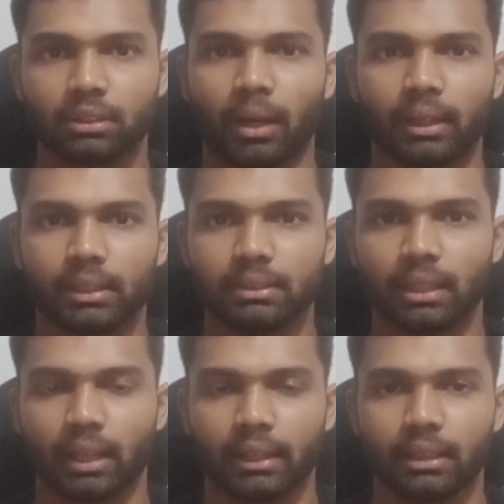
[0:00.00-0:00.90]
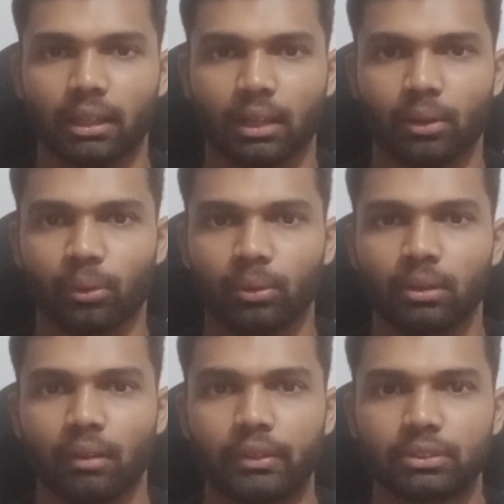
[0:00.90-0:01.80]
If it is at high or low,
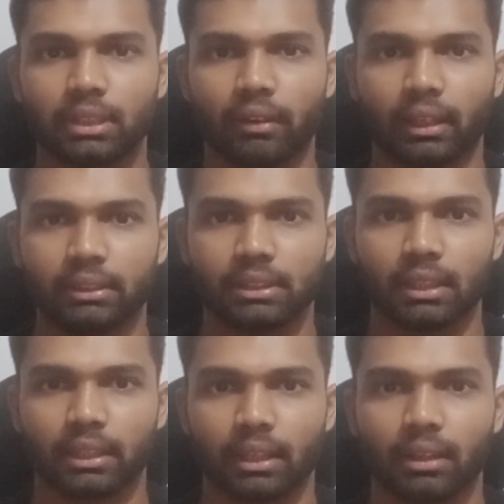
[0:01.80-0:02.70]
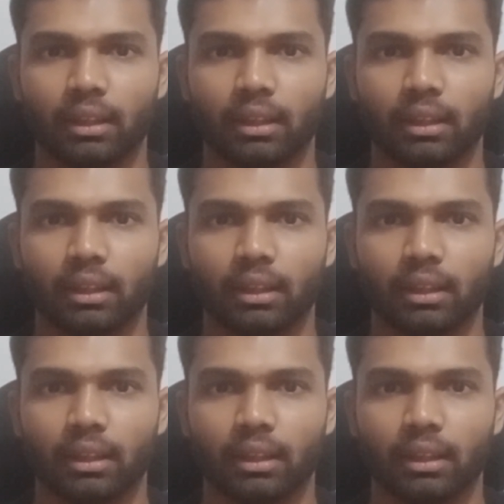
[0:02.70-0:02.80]
we should never consider that.